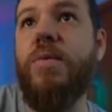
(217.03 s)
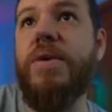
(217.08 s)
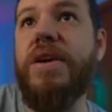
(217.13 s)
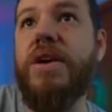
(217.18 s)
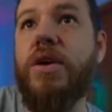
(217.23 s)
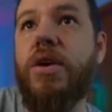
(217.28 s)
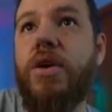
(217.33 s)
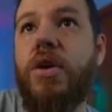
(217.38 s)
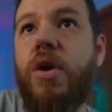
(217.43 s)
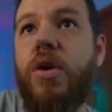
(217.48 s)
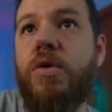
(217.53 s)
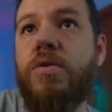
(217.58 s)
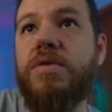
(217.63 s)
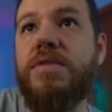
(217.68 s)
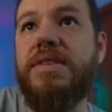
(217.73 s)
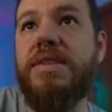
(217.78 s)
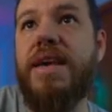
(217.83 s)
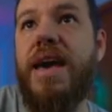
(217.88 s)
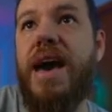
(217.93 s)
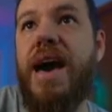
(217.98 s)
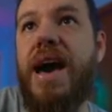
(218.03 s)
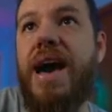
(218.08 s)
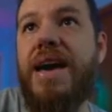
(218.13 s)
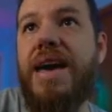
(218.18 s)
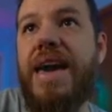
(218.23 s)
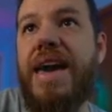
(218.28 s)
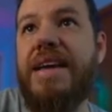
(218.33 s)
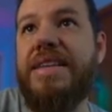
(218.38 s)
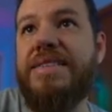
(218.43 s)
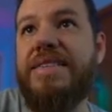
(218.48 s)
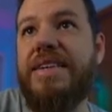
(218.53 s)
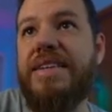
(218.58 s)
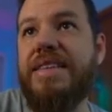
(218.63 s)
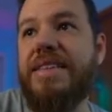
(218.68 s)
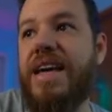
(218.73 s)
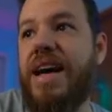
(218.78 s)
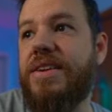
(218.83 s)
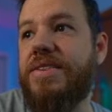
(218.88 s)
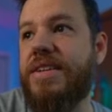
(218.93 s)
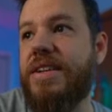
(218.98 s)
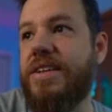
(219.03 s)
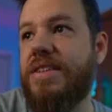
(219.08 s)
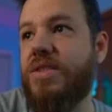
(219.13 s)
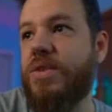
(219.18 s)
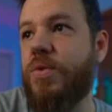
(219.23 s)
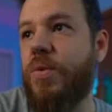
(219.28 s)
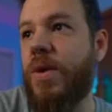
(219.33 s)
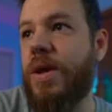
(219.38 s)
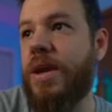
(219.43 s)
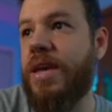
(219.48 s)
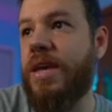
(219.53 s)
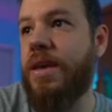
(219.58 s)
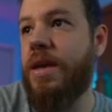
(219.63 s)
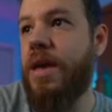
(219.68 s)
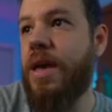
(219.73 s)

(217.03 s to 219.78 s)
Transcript: we closed at 18,020